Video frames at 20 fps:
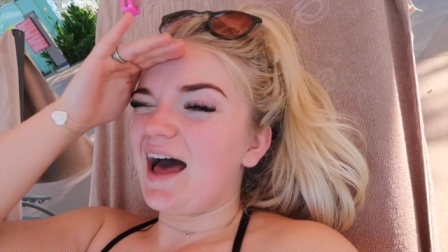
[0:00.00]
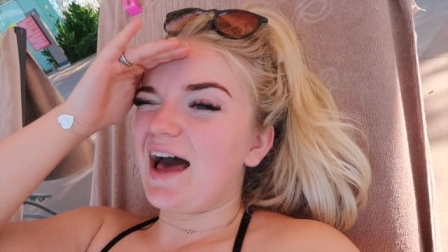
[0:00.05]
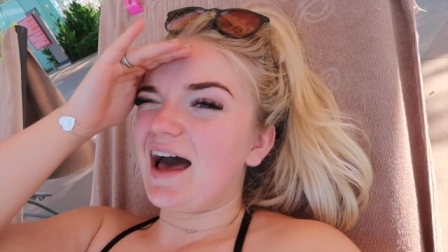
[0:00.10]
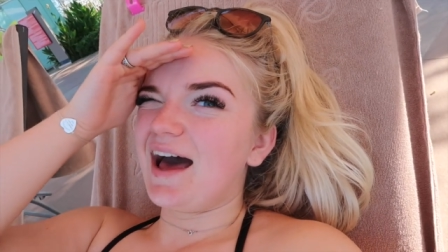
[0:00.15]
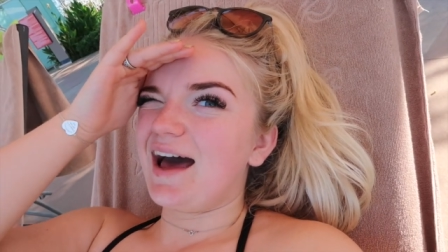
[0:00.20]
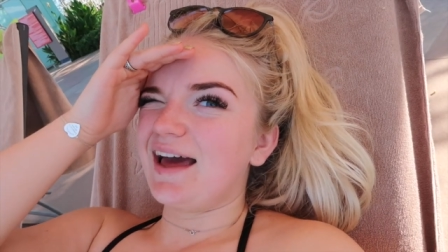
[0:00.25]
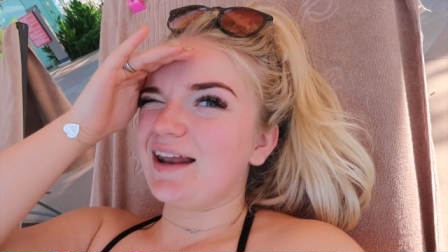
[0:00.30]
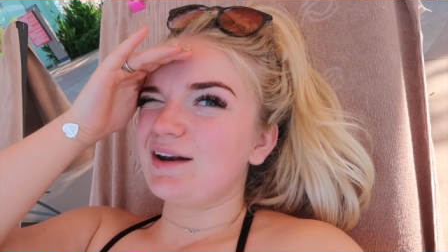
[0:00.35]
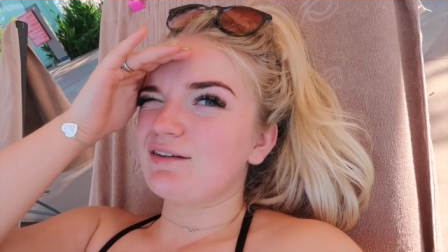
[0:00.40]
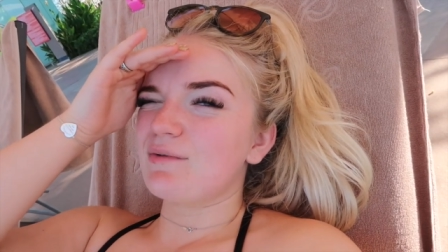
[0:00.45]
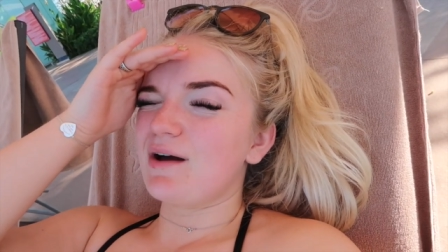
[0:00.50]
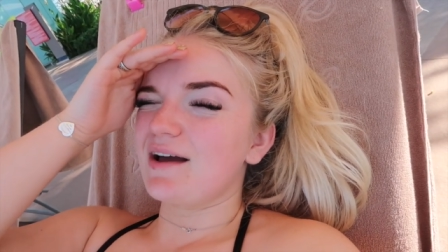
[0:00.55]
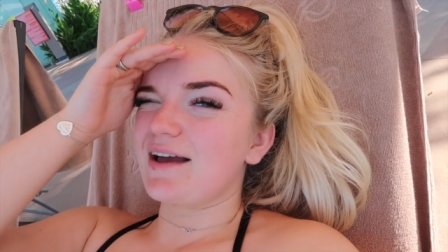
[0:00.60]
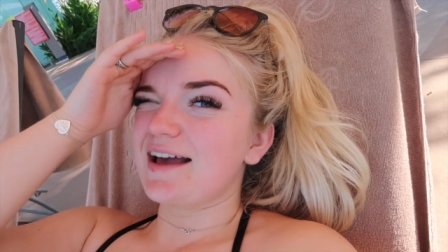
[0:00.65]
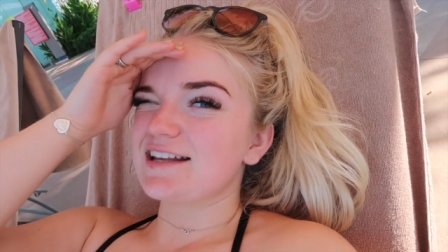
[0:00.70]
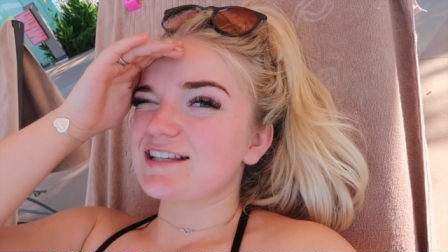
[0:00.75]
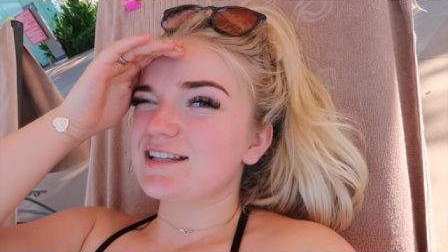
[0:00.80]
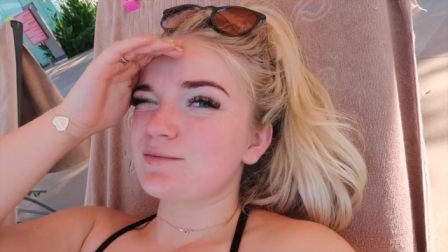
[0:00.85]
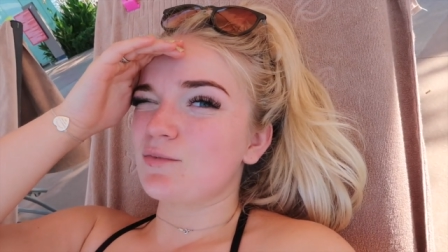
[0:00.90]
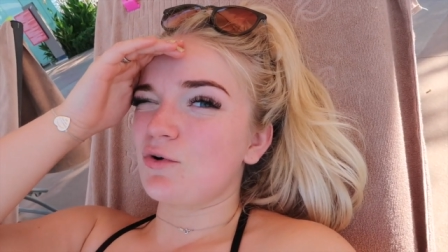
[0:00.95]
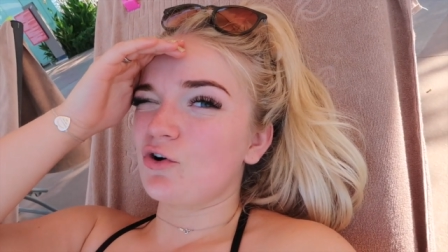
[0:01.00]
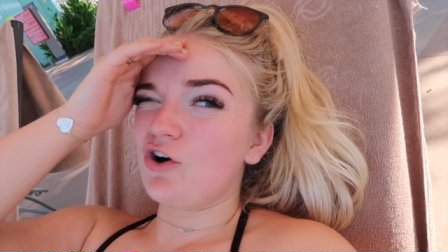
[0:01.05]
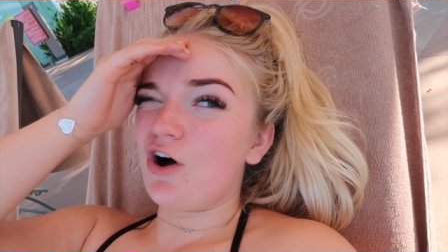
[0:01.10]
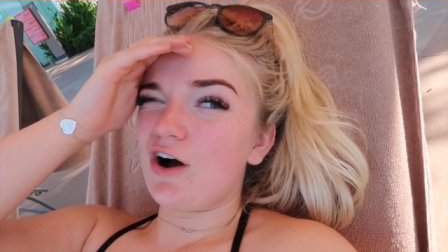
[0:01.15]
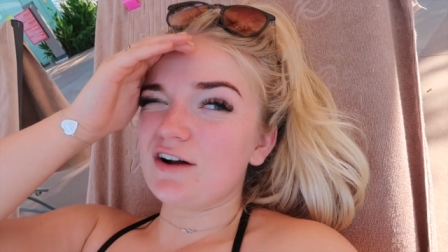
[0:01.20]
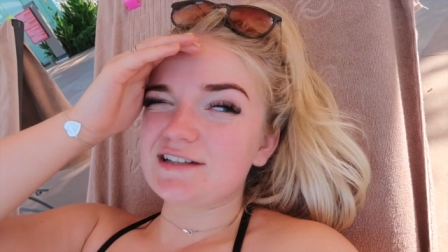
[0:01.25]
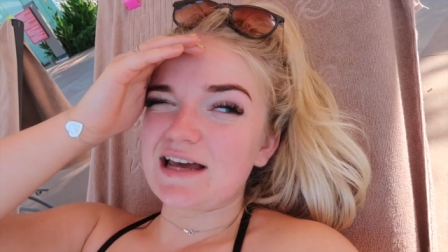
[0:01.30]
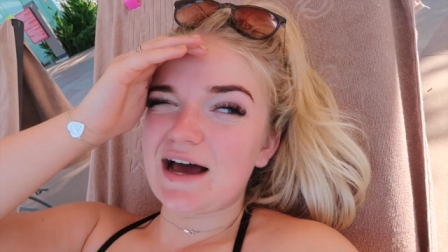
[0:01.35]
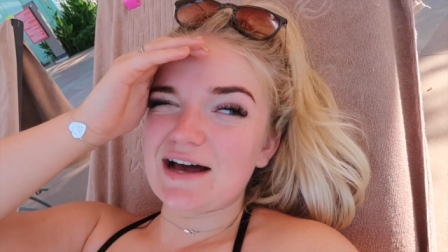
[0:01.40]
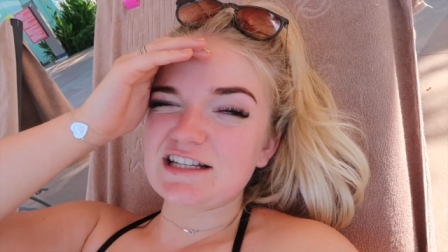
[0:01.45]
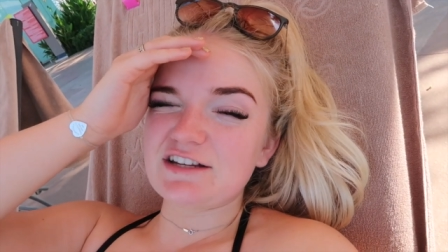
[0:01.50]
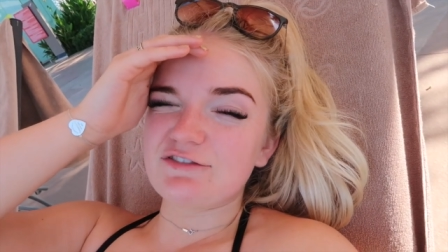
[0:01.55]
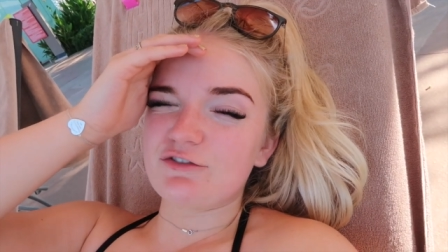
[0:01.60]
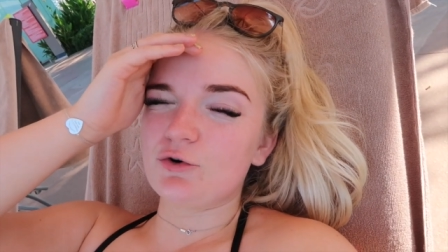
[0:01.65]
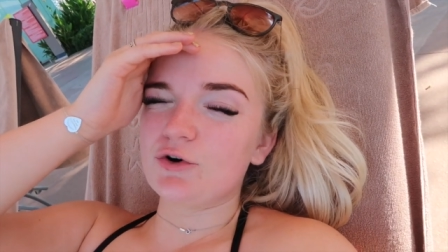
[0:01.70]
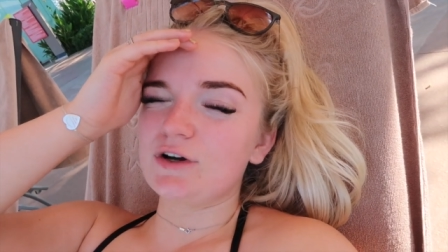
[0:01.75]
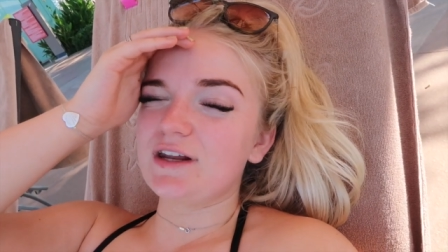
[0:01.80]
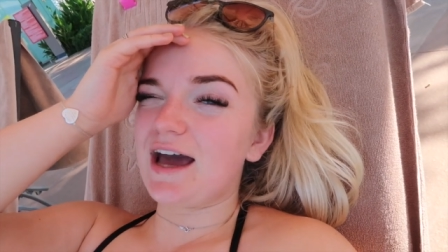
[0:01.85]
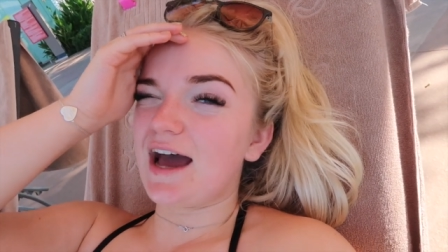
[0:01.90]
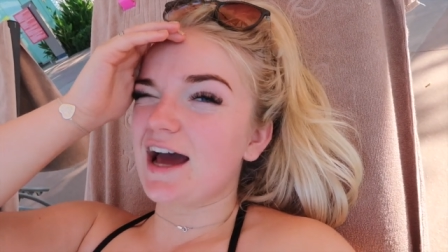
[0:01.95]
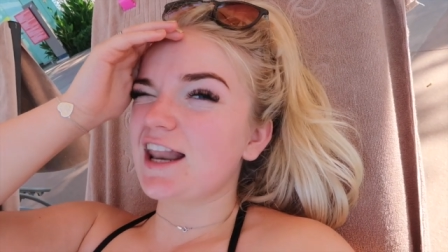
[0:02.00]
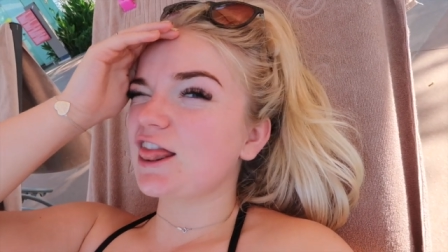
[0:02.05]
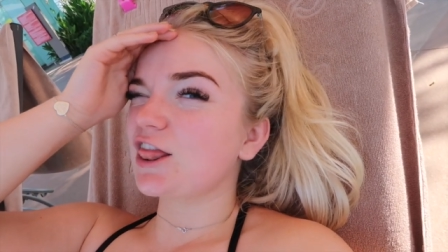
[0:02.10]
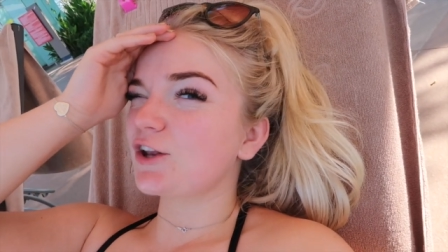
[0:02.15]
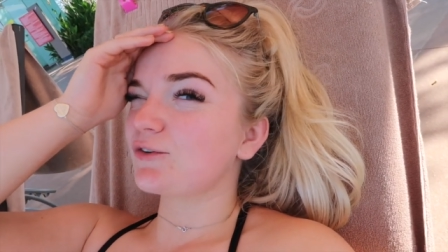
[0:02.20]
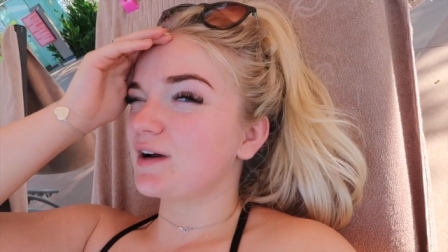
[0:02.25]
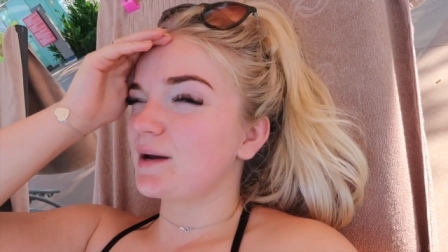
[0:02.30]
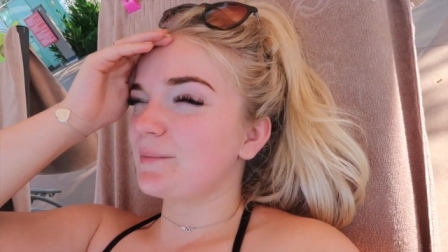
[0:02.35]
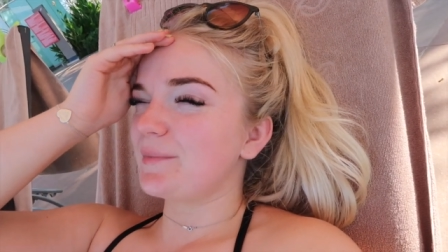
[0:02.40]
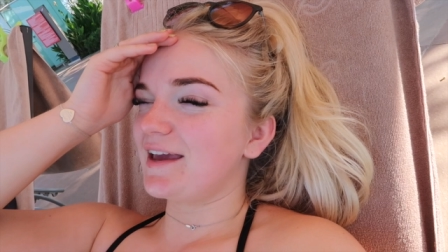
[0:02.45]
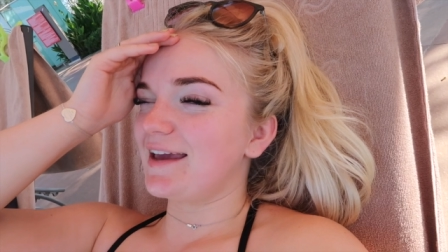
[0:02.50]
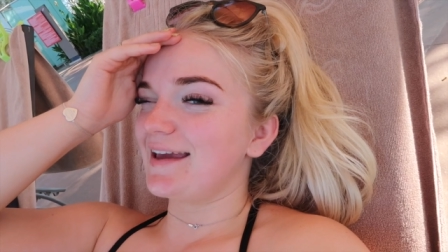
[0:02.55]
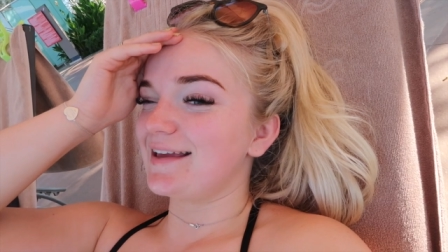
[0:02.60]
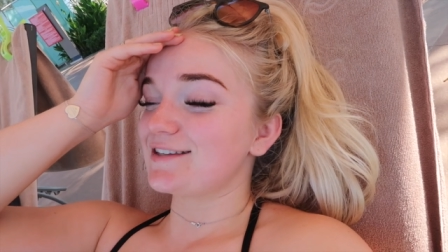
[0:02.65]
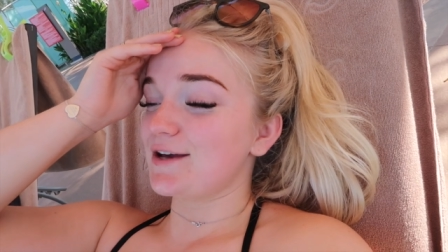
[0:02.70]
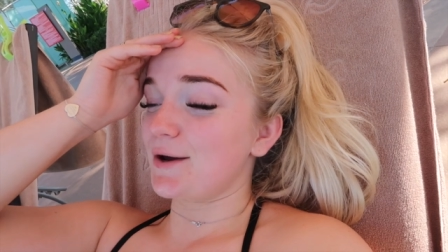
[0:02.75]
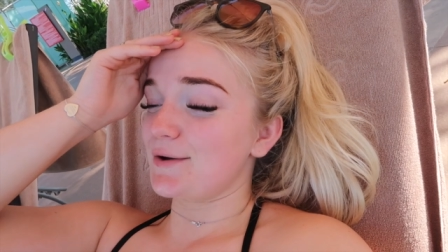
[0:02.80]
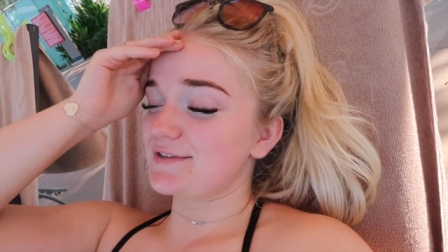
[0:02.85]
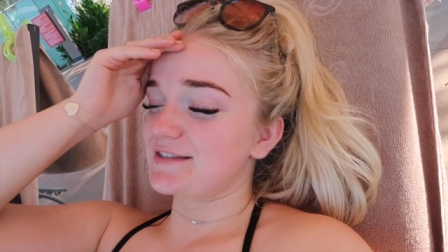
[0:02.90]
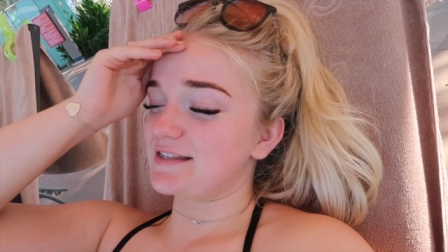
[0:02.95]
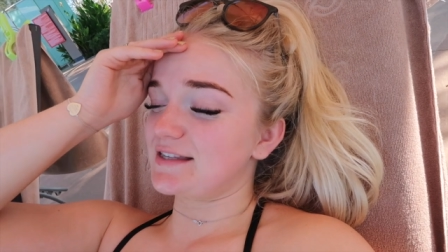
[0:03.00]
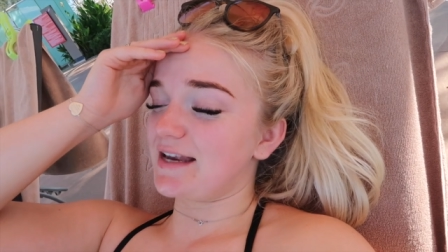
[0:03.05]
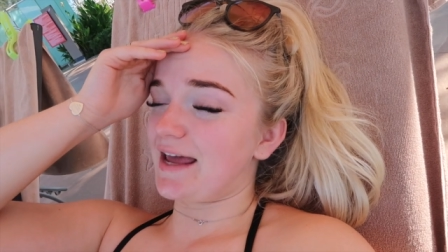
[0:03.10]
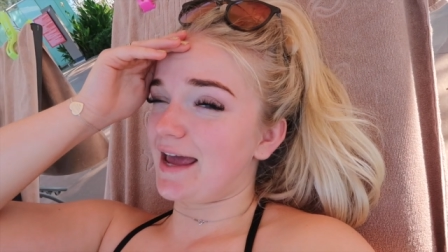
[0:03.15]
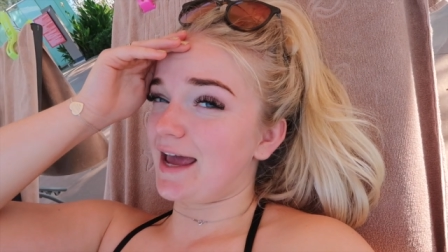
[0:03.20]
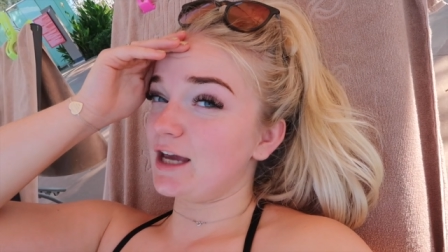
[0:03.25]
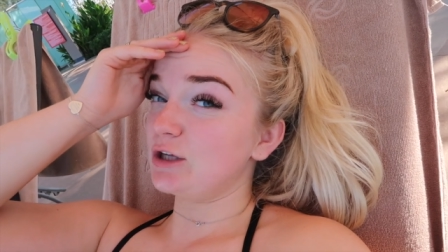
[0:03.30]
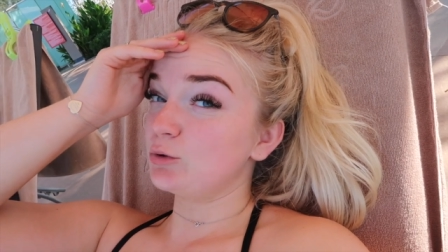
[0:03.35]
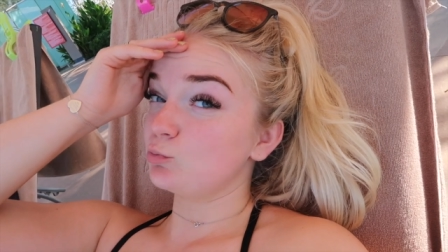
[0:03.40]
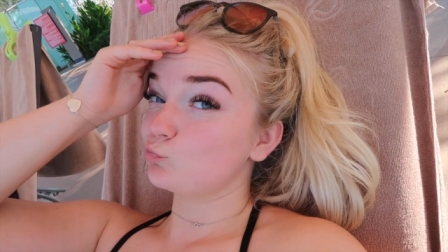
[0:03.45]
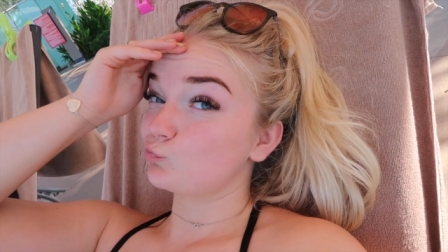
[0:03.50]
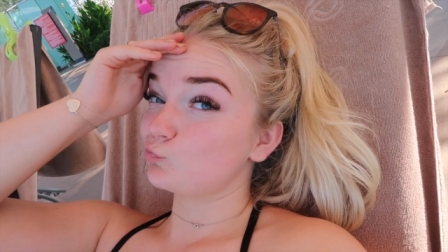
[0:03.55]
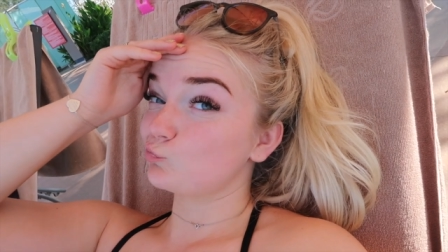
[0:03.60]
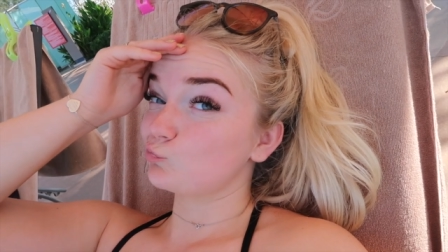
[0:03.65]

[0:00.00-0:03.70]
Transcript: And we might get some more cocktails. I've already had 3 mojitos today.